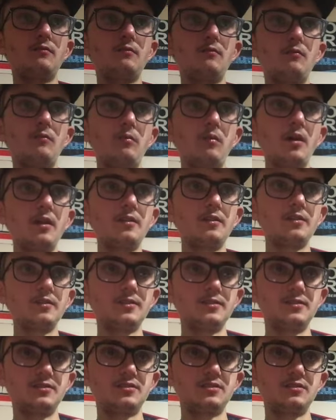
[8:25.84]

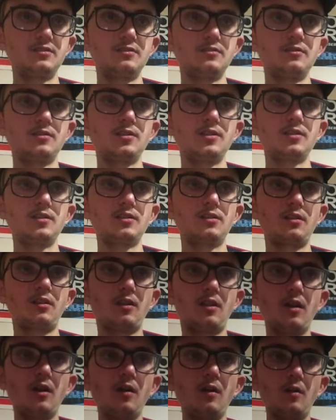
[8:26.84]
Weathers,
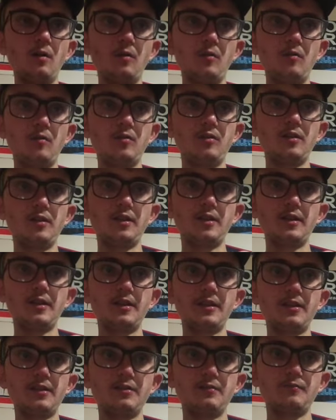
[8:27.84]
go,
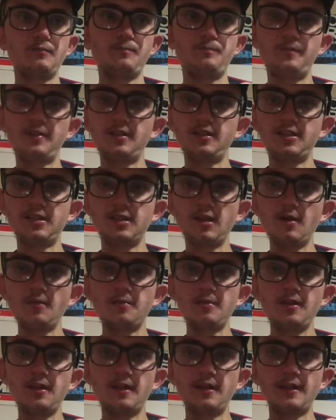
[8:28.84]
being top
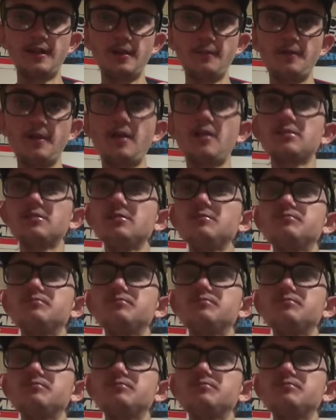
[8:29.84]
three at Paddock,